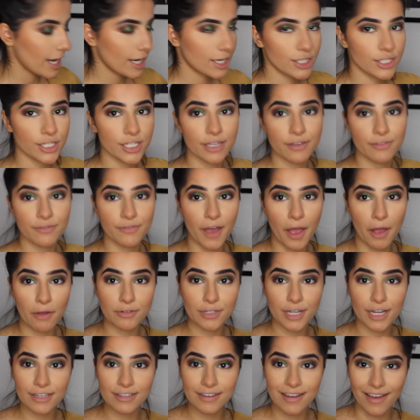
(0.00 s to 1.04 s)
I actually
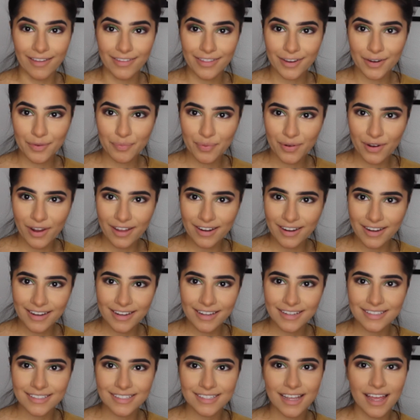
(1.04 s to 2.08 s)
found another
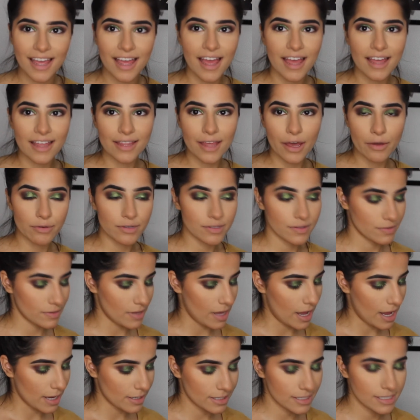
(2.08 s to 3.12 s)
product that was
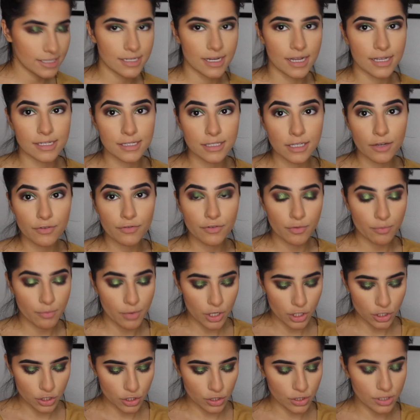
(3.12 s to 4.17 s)
Anastasia from
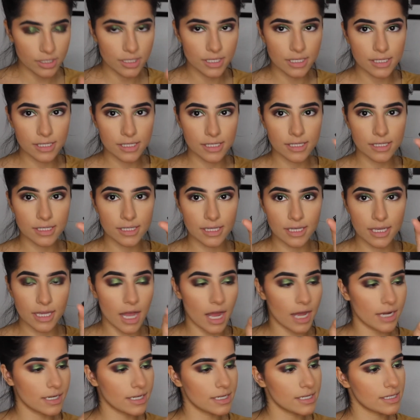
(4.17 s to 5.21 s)
Marshalls. This is the
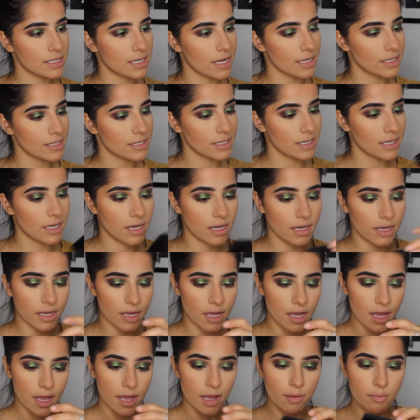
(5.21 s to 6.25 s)

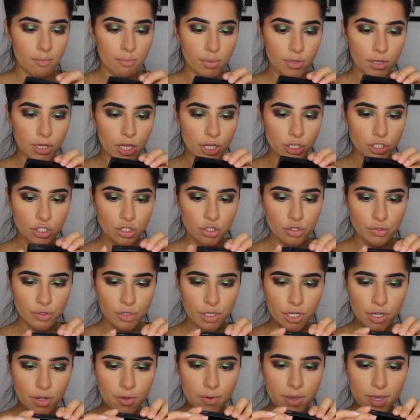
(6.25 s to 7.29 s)
Anastasia Blush
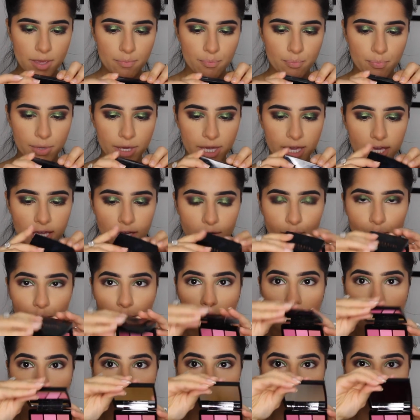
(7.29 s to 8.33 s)
Trio in Pink
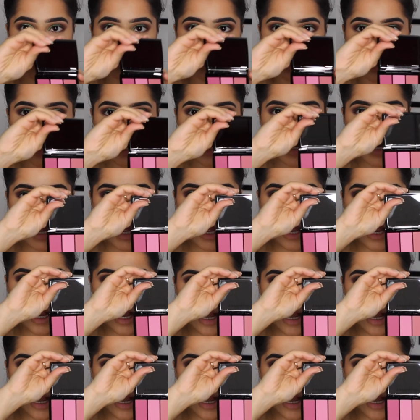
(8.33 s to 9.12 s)
Passion.